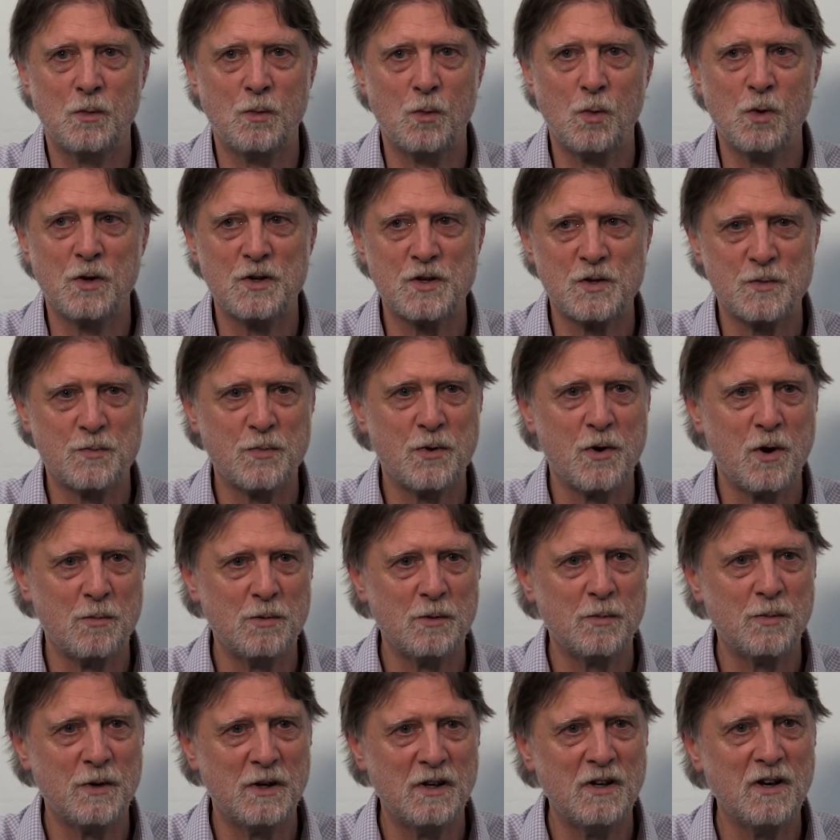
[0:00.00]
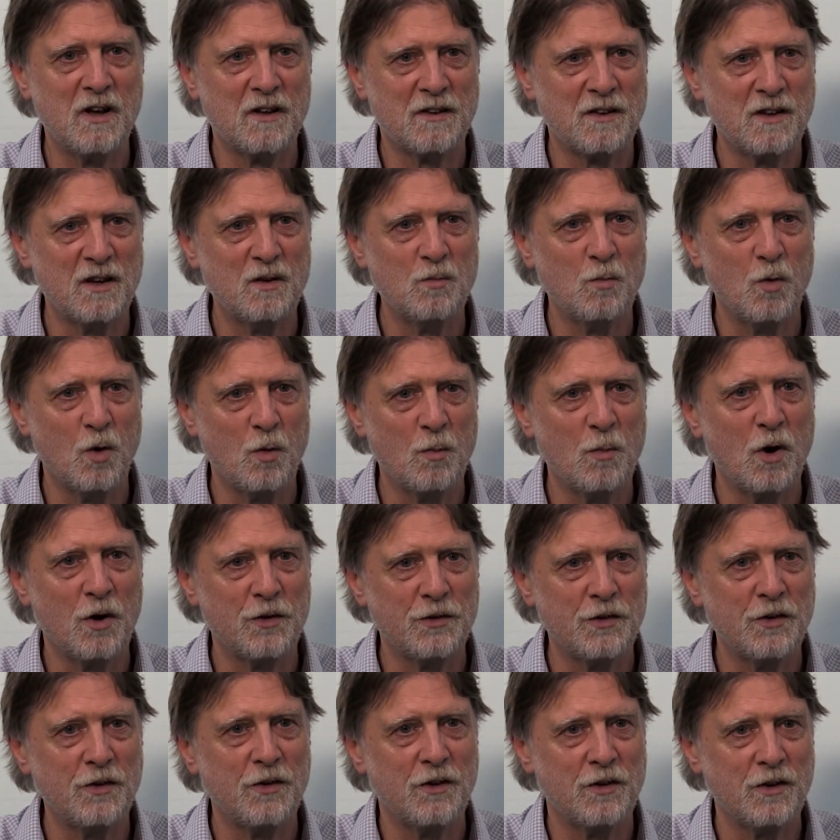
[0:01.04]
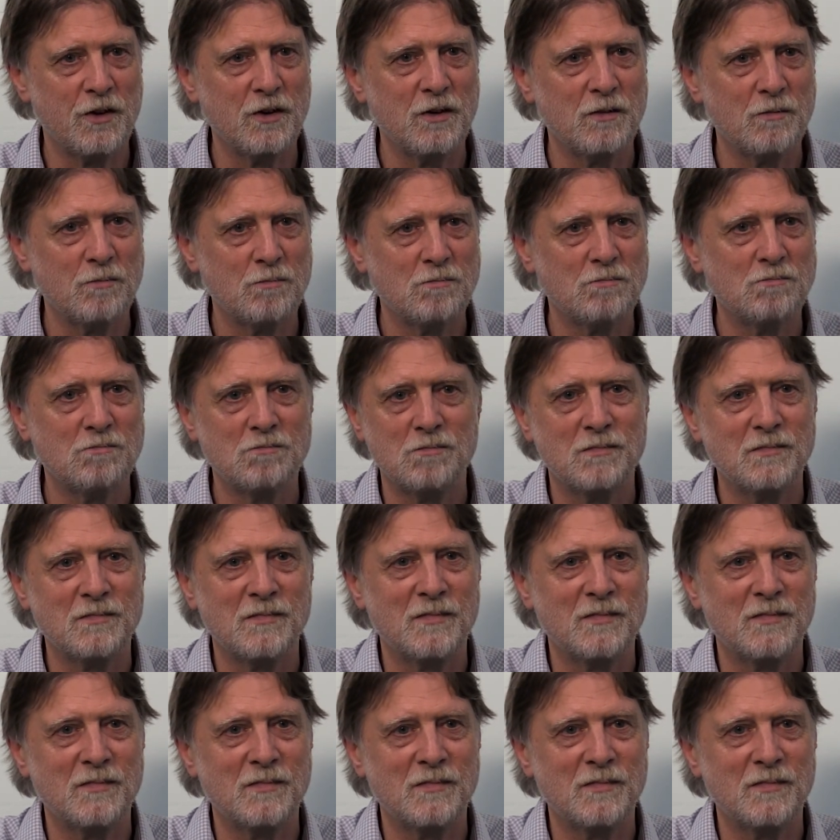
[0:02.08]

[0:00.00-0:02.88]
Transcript: was probably nothing more modern than